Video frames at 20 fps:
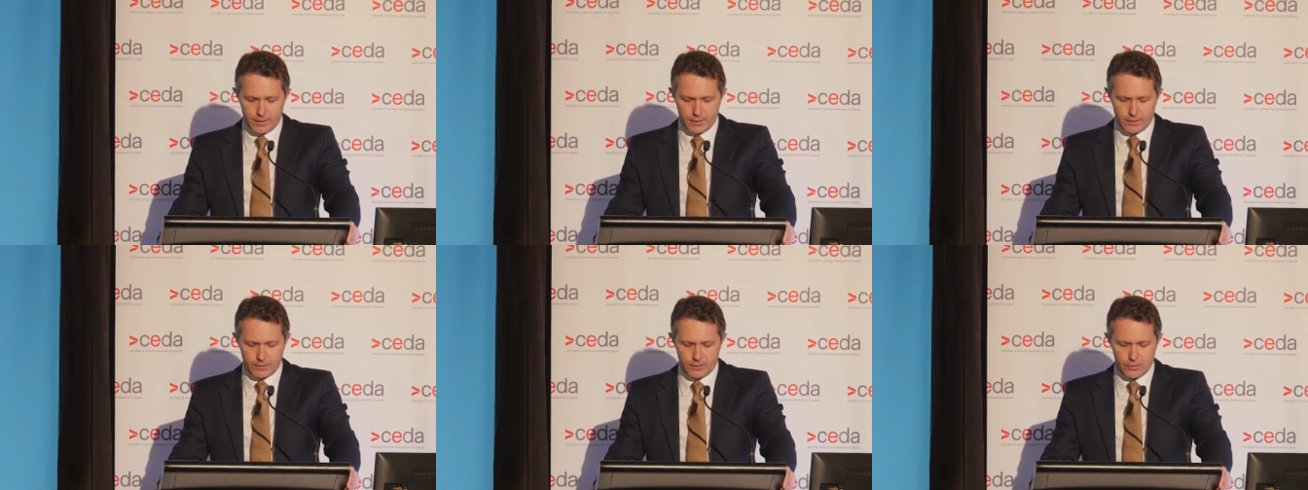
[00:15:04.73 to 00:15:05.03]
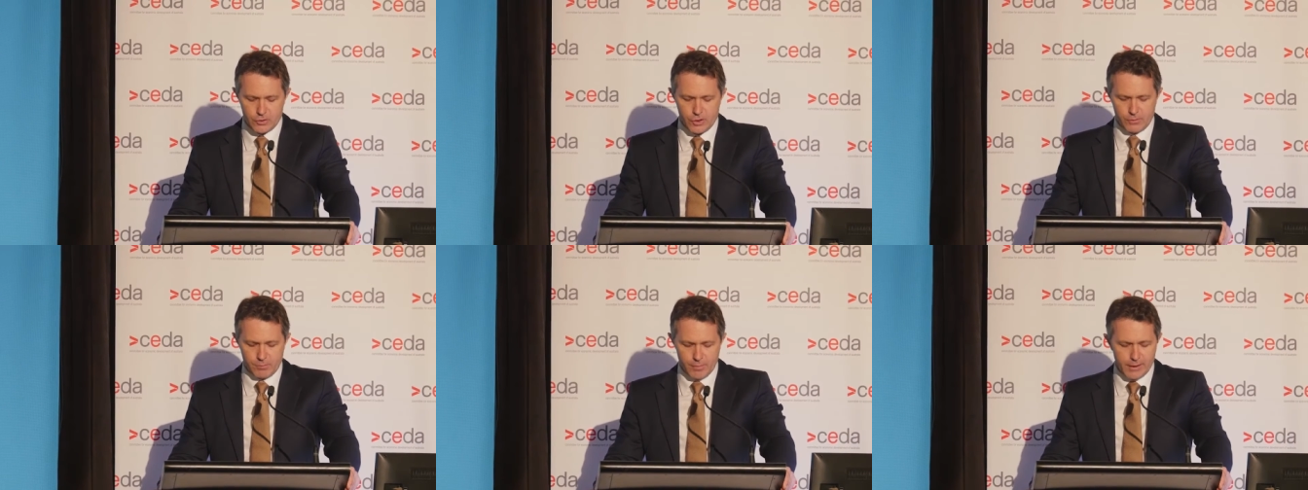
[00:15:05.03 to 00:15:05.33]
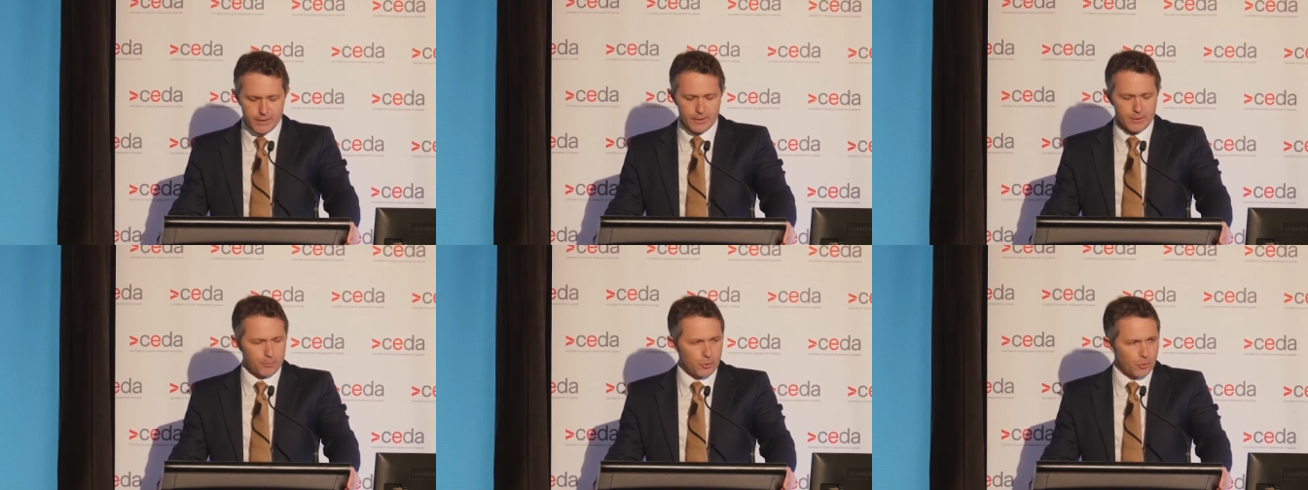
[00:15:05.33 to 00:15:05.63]
and she
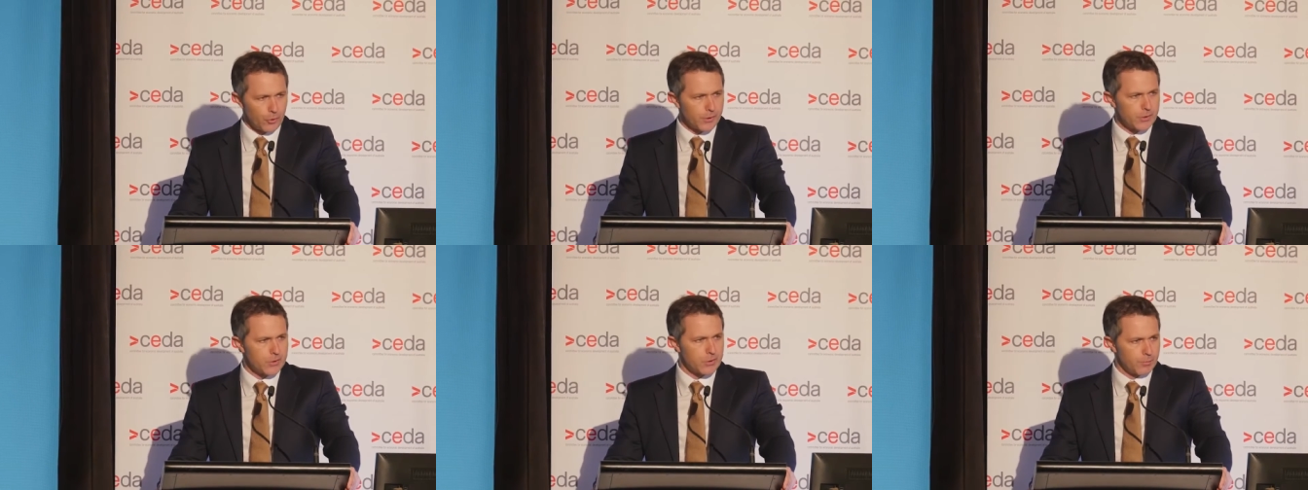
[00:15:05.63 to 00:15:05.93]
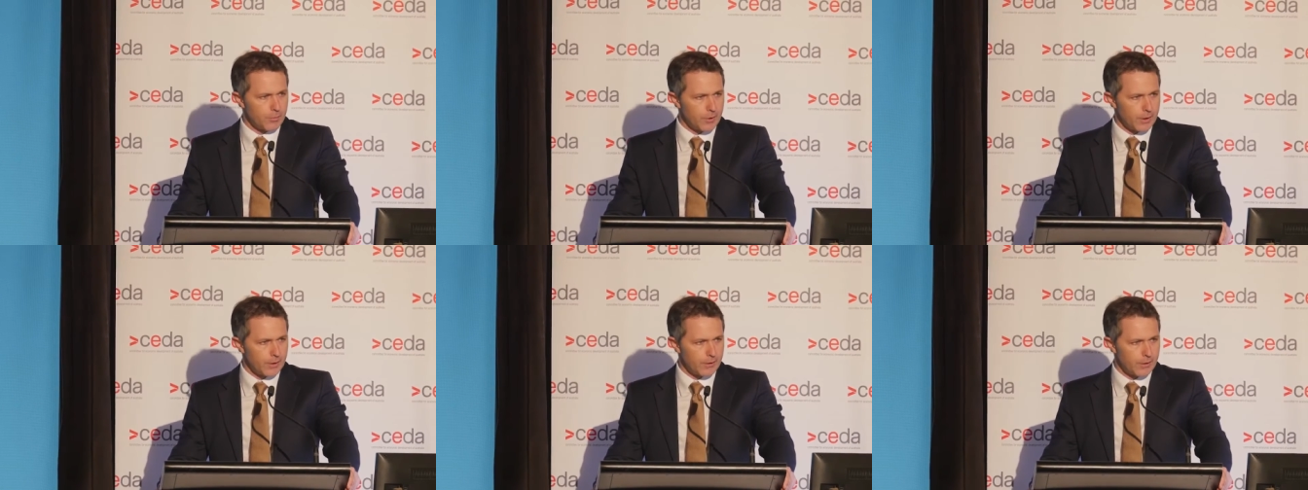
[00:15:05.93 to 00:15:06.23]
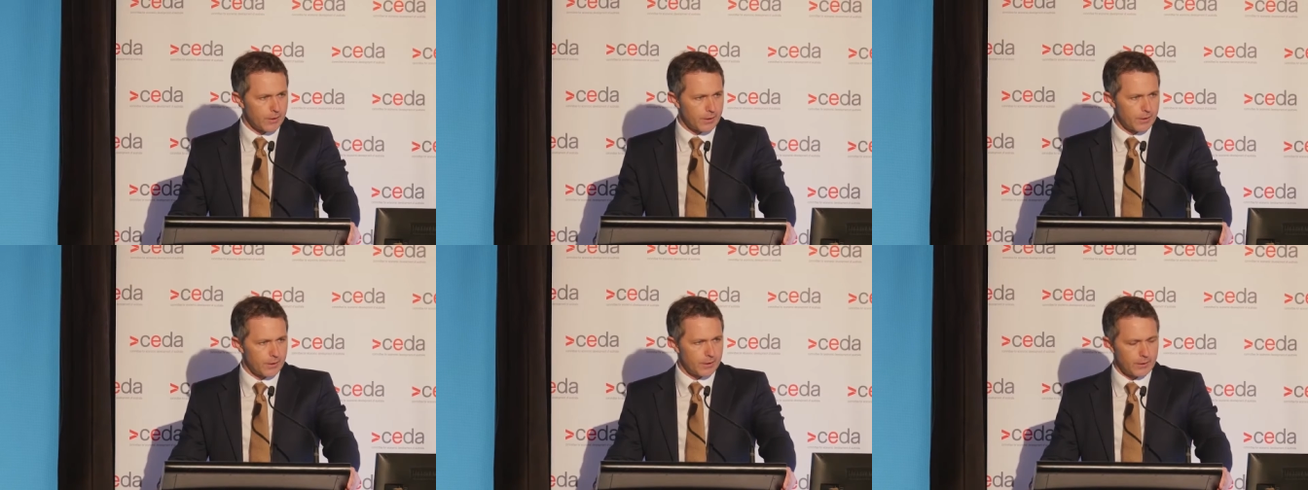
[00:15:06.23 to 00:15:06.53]
made the point to me
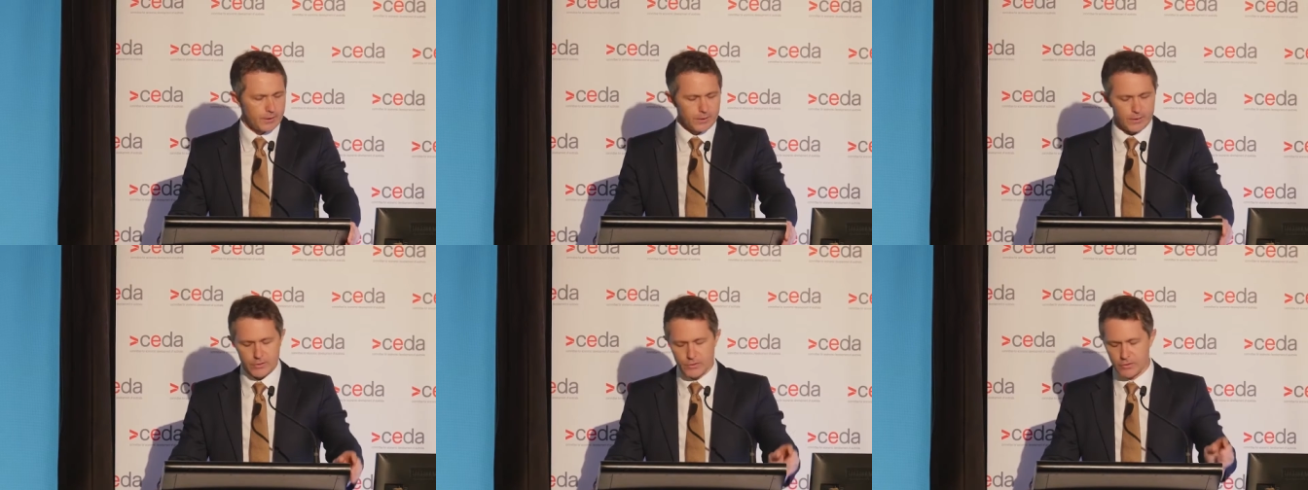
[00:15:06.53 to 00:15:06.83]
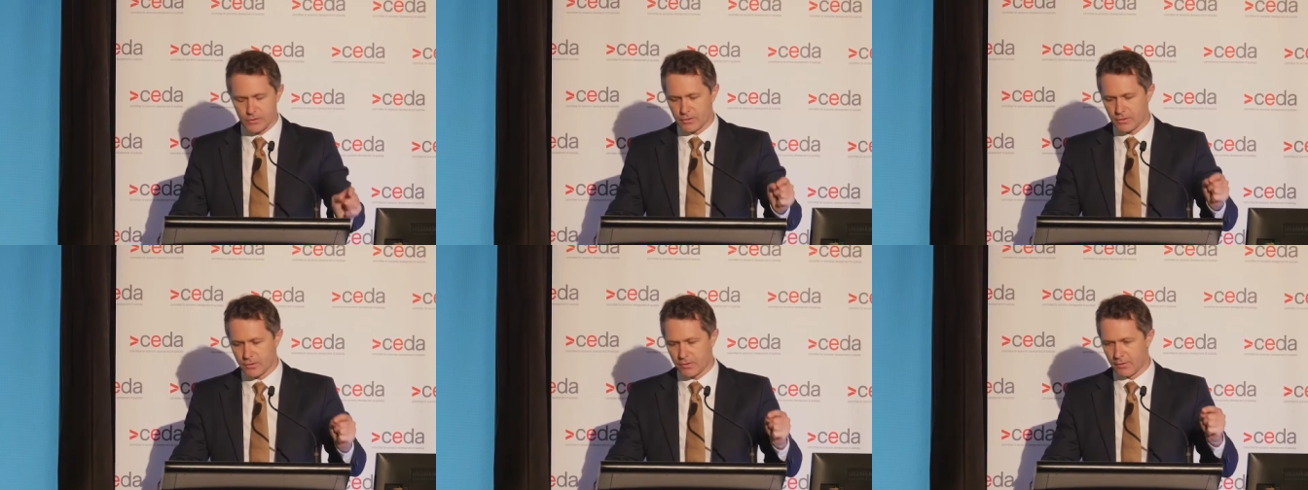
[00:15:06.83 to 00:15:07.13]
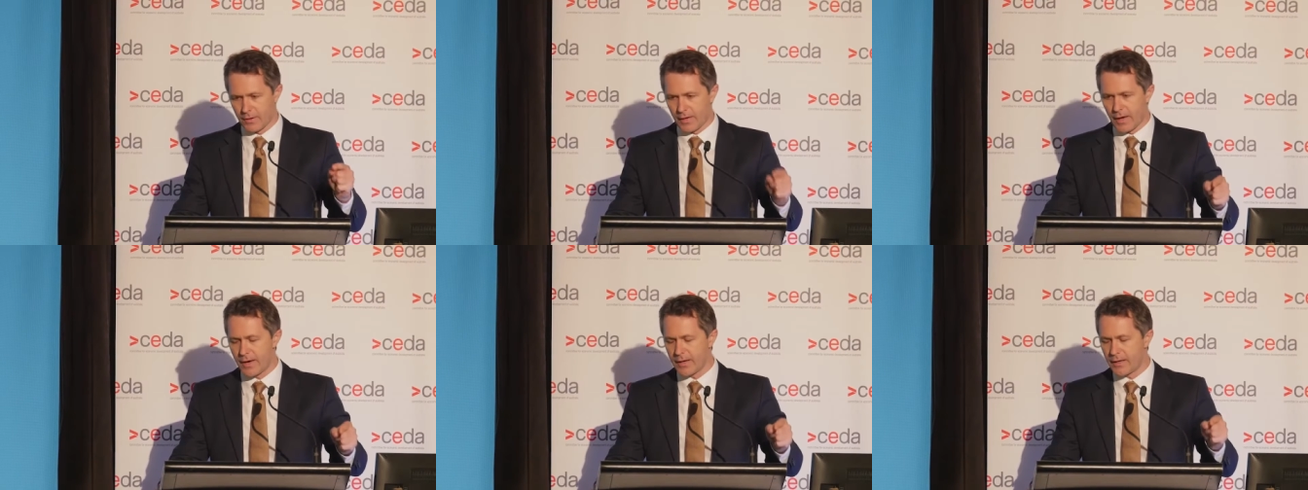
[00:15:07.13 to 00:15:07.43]
that it is
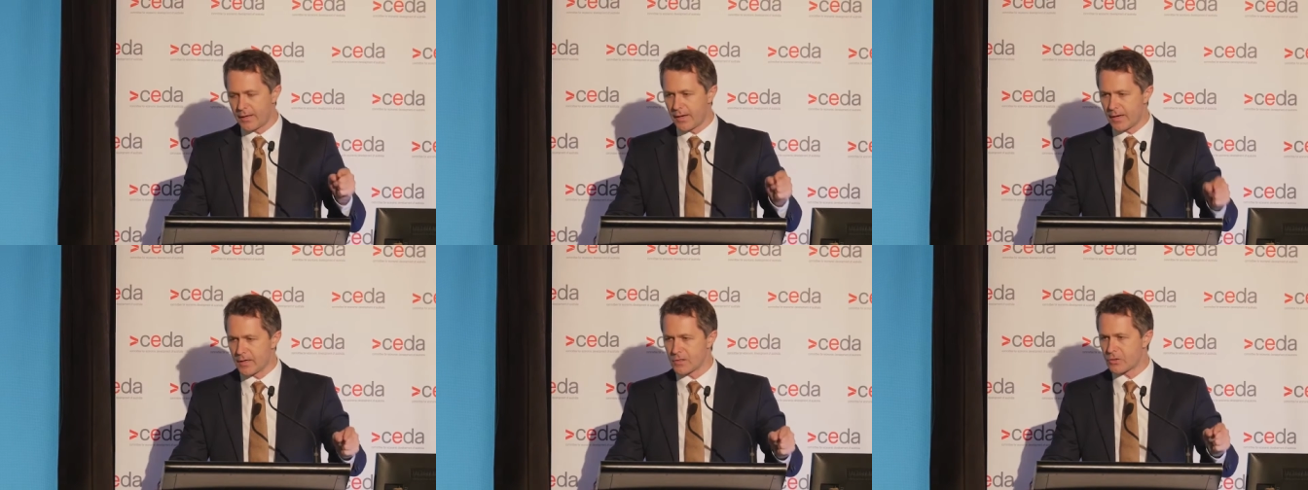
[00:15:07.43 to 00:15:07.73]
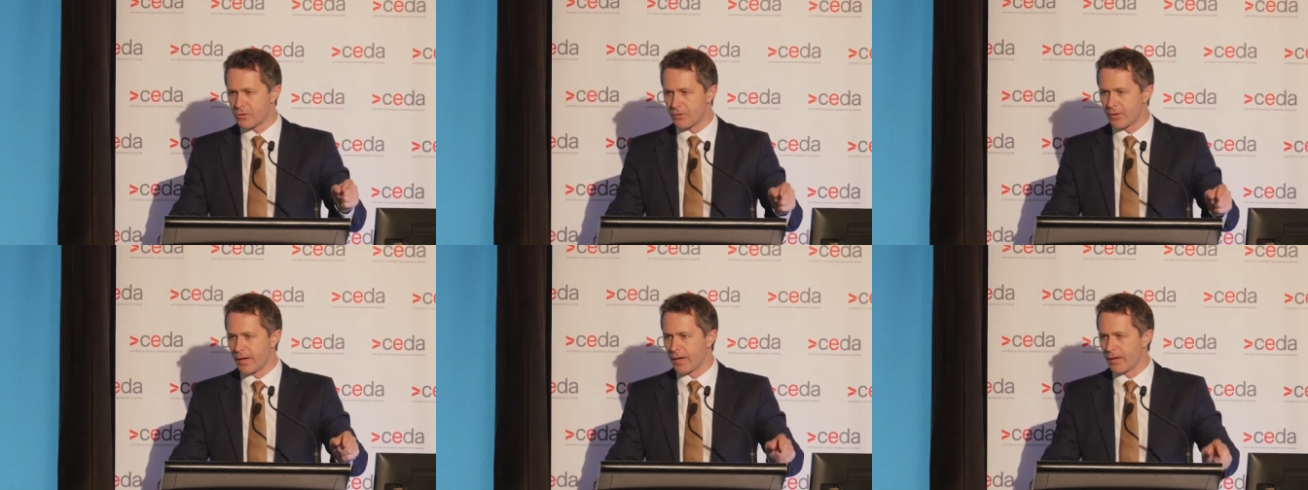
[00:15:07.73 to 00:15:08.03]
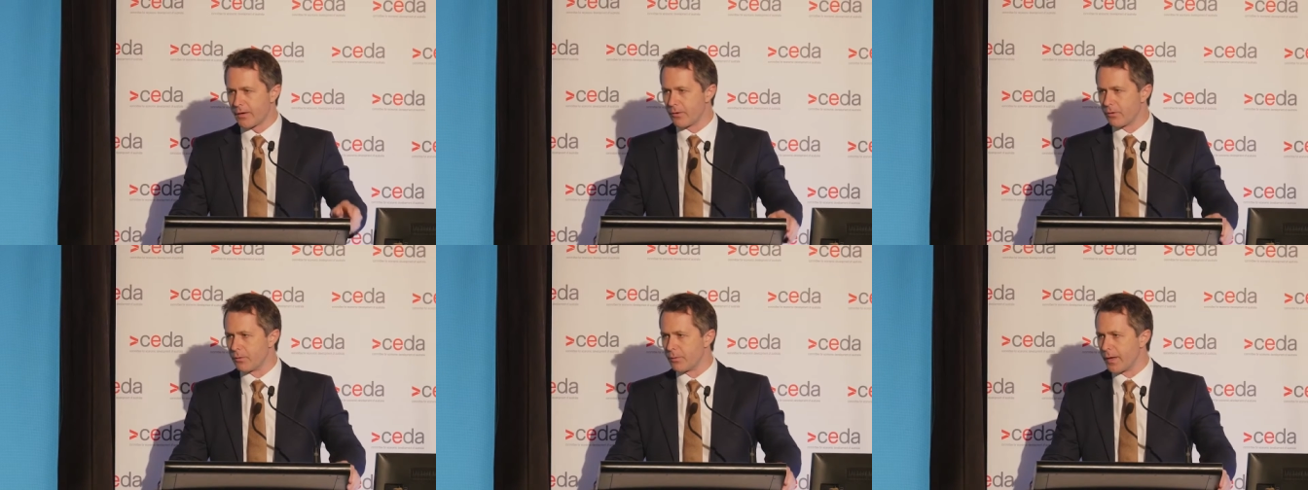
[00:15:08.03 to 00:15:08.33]
creating, has
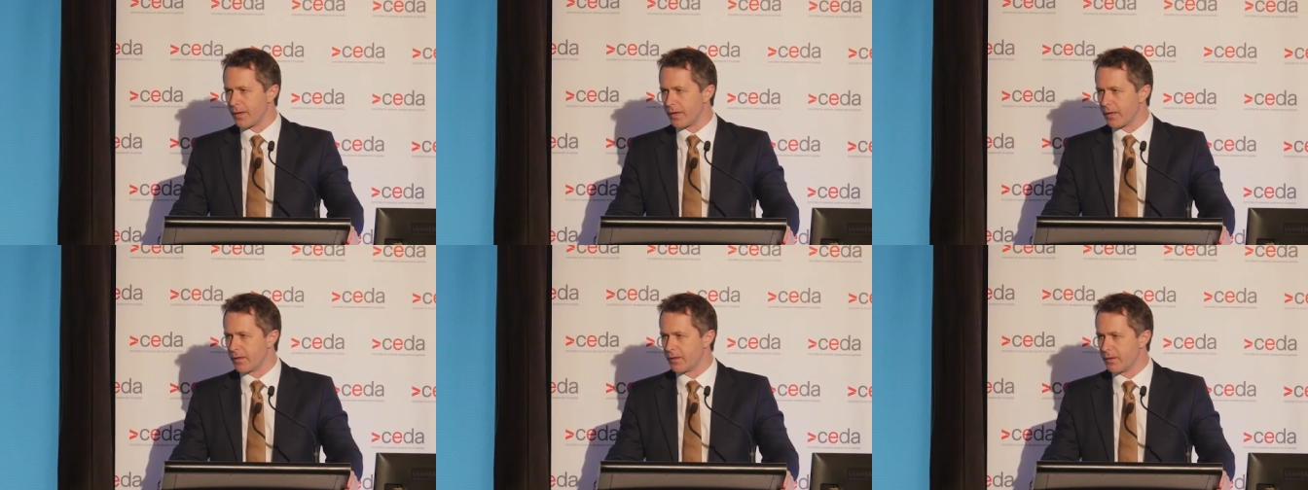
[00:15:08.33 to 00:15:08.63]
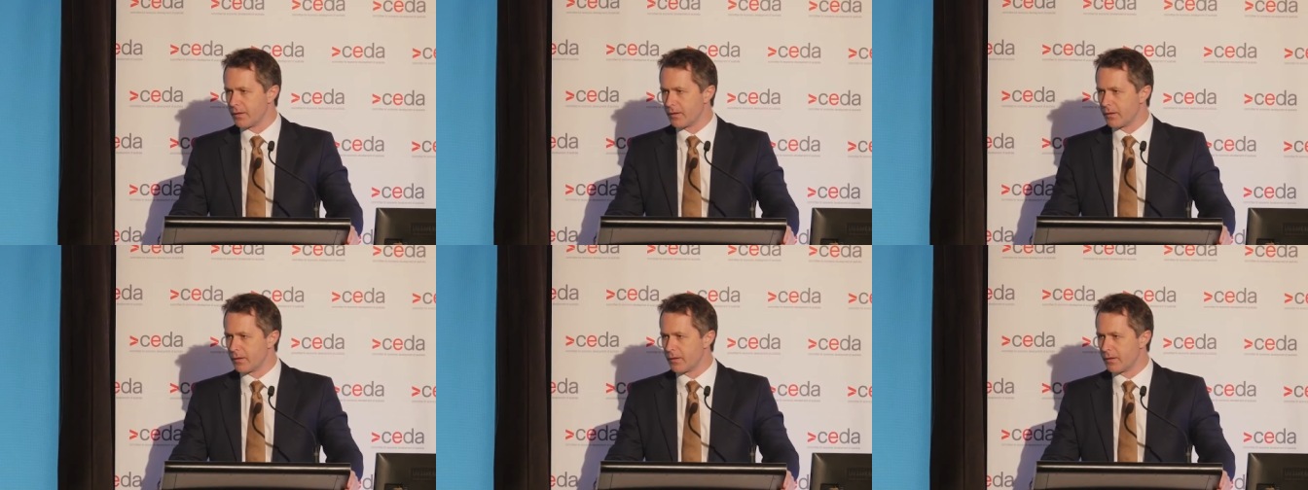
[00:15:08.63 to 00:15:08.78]
created already,